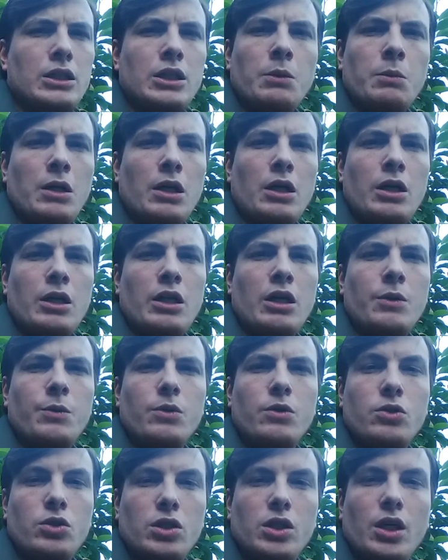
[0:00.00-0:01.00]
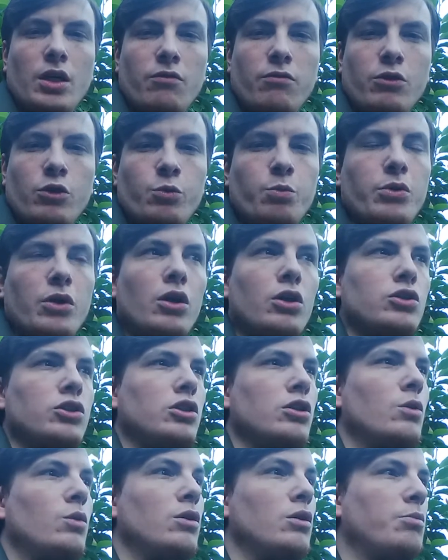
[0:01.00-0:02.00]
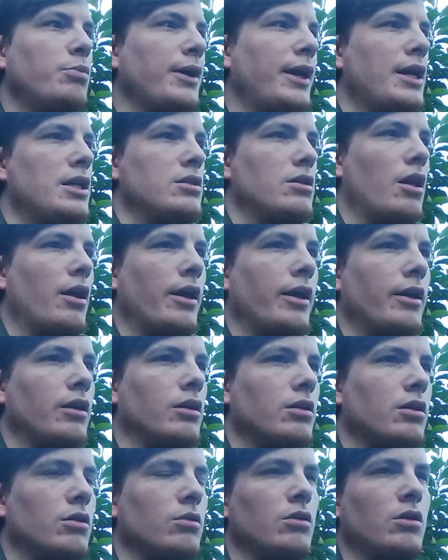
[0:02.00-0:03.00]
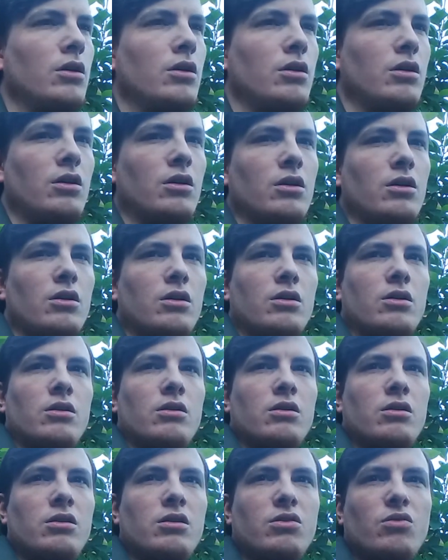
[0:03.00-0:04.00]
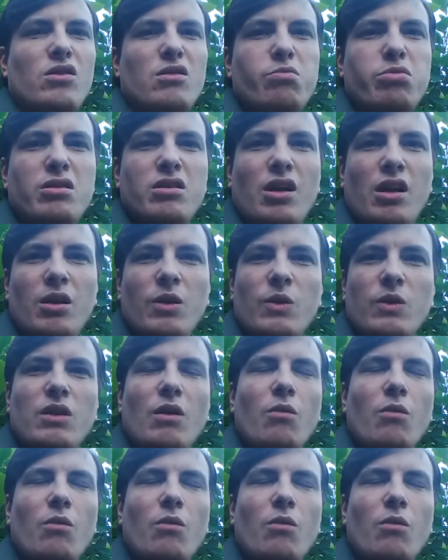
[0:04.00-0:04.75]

something like that, whereas the average person only pays 3% or